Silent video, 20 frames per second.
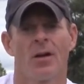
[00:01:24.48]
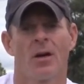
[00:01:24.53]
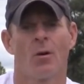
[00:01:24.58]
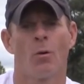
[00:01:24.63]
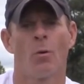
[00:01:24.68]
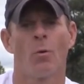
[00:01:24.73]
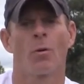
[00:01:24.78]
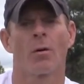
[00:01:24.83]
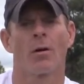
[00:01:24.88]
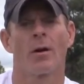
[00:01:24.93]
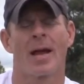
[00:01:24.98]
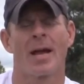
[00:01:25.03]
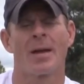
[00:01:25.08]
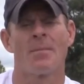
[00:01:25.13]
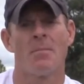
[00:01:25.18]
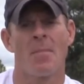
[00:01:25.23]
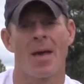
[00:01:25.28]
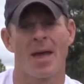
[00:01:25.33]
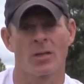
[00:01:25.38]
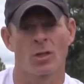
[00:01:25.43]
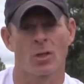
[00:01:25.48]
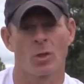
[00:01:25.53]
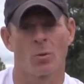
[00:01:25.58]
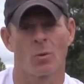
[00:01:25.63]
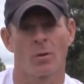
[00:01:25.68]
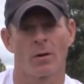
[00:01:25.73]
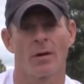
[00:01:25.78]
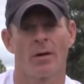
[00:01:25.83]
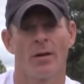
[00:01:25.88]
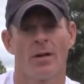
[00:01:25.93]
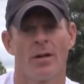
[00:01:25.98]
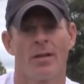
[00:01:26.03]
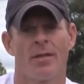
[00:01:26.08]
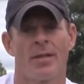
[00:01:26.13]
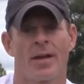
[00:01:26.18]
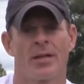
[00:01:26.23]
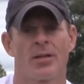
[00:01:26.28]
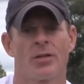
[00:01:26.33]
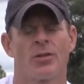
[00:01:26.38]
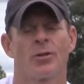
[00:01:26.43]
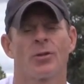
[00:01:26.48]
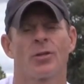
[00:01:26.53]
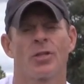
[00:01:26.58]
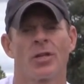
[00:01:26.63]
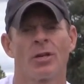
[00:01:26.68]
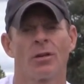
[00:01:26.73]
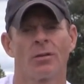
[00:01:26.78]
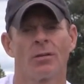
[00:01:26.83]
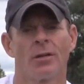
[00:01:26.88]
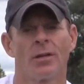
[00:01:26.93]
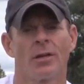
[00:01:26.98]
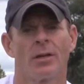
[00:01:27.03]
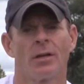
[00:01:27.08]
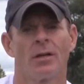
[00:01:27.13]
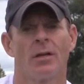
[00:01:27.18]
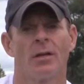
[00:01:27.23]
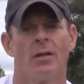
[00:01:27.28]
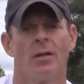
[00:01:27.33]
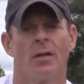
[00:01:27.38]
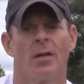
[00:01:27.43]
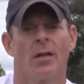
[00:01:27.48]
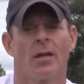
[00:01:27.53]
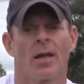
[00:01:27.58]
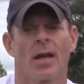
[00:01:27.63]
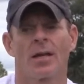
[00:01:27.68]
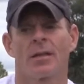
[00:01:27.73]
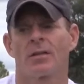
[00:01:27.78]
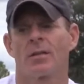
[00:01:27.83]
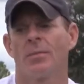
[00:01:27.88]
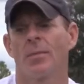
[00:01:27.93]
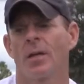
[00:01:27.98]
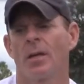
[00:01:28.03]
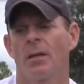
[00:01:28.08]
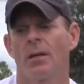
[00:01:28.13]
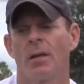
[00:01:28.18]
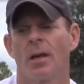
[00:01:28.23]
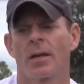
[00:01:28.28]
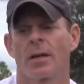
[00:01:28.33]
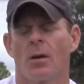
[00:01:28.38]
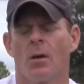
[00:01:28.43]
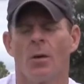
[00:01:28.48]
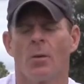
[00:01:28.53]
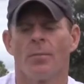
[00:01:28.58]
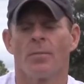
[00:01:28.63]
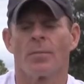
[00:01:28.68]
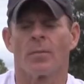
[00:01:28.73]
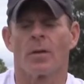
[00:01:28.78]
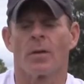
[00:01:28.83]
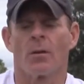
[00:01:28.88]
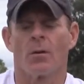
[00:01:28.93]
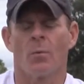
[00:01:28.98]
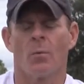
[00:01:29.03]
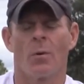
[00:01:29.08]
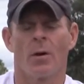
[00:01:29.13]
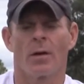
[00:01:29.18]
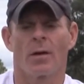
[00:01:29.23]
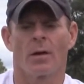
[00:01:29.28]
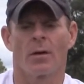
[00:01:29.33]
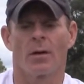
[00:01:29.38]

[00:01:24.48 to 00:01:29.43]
or a mentor that is your cheerleader. And to me, like, what